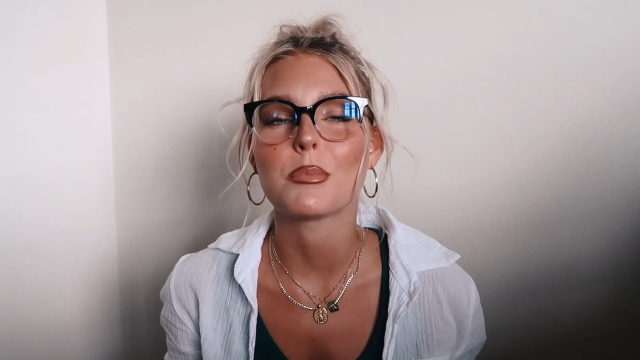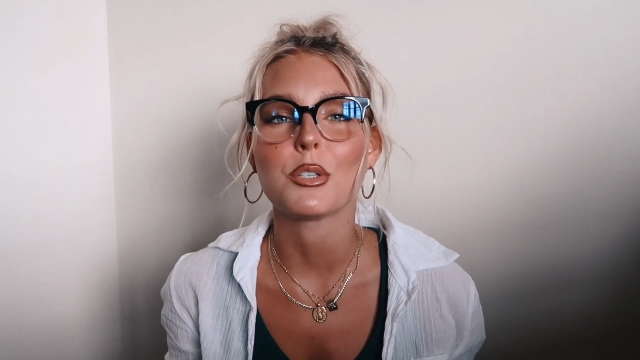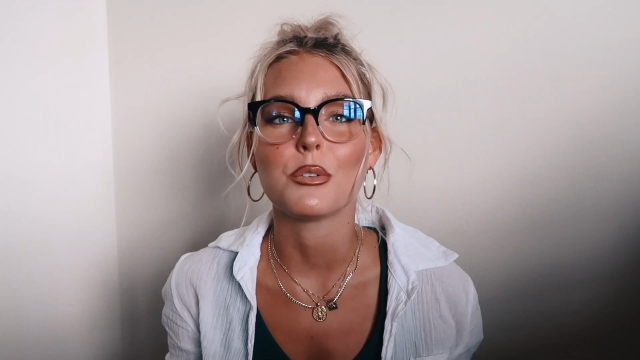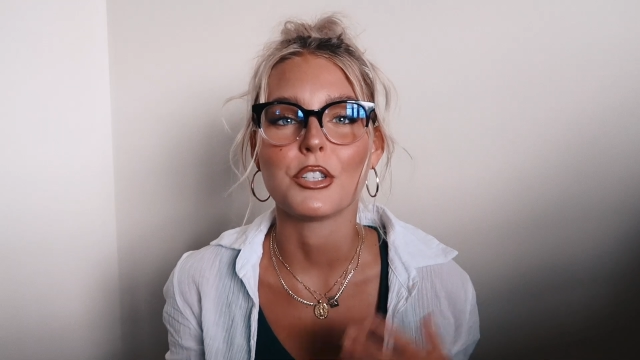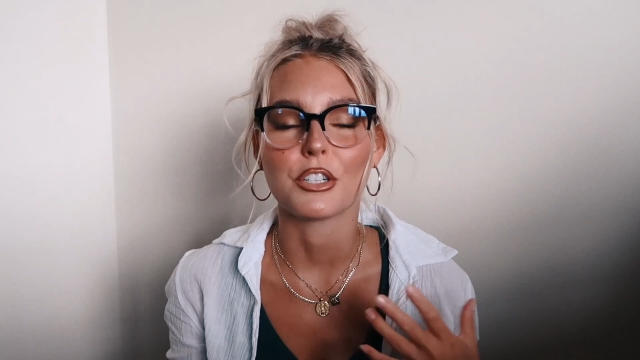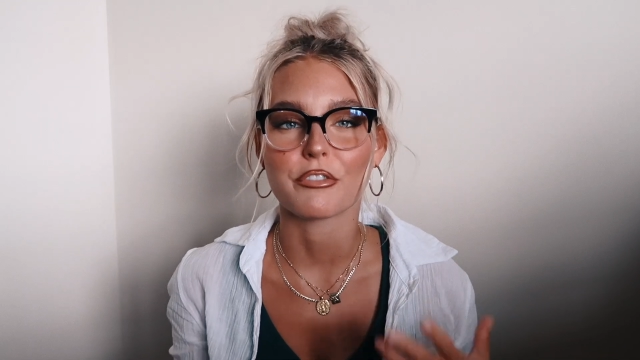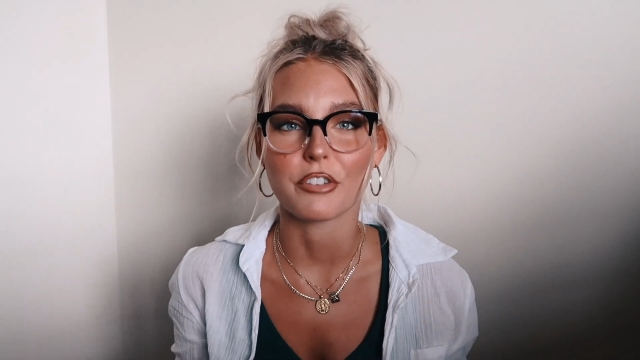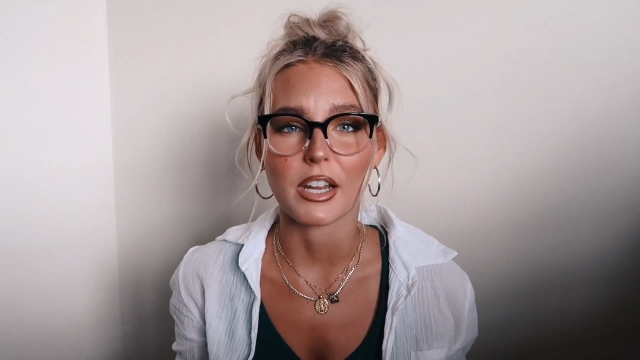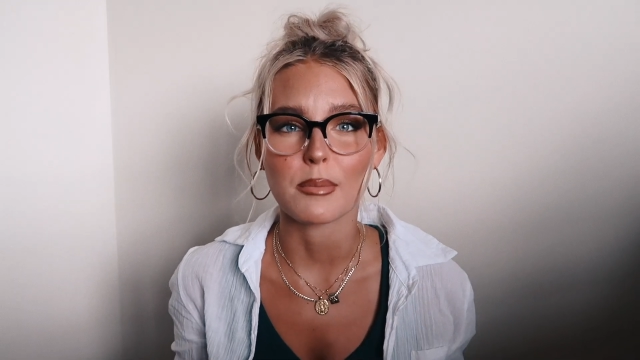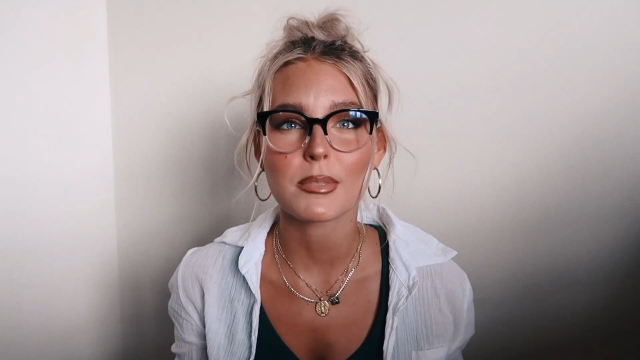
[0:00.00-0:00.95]
up to your
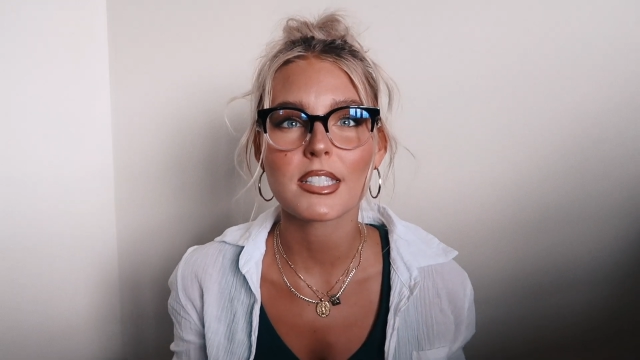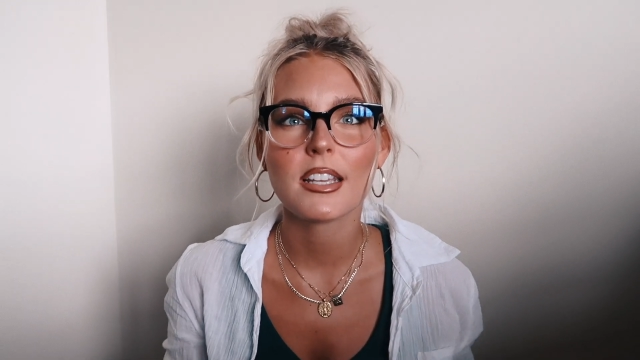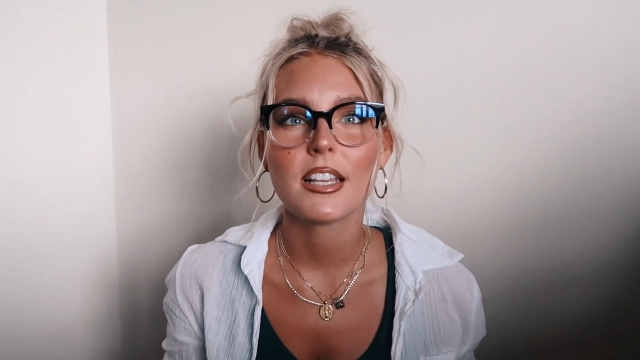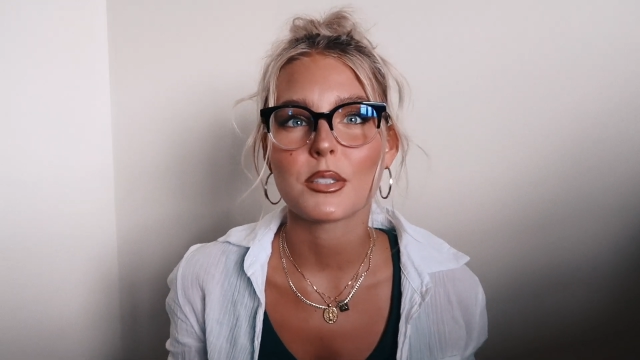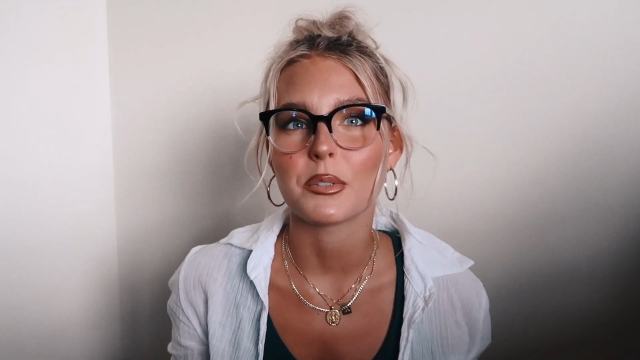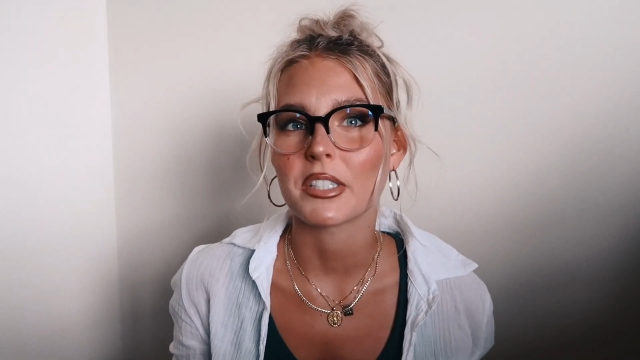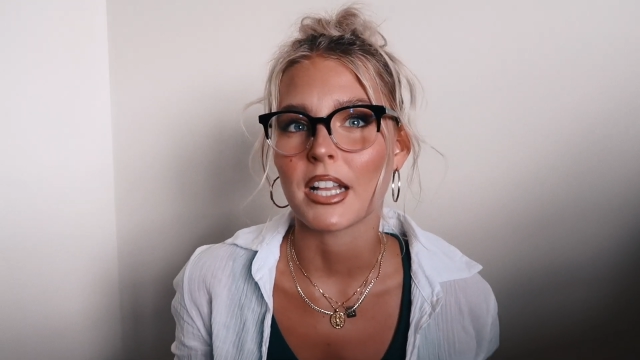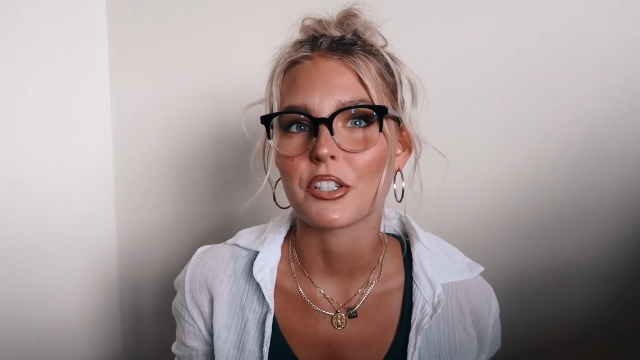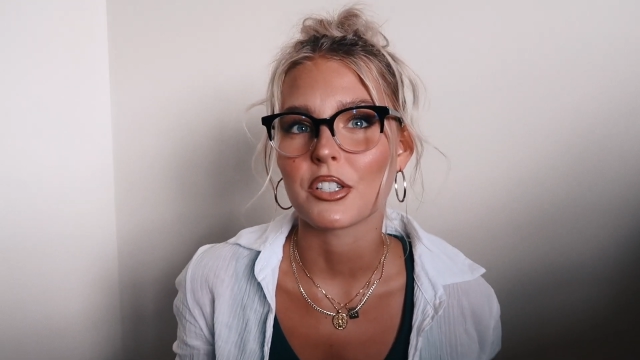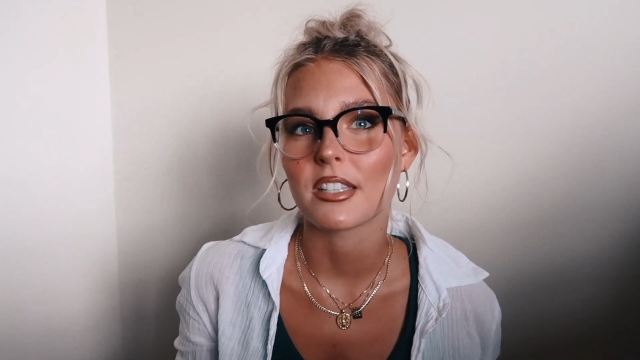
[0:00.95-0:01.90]
frames, so it's
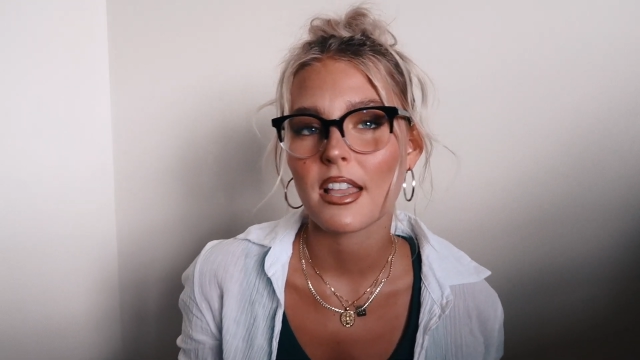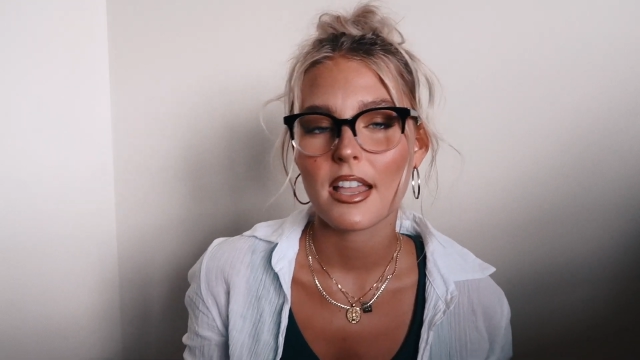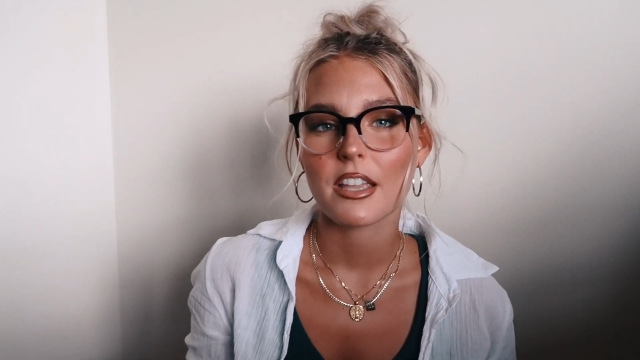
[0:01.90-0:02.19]
not just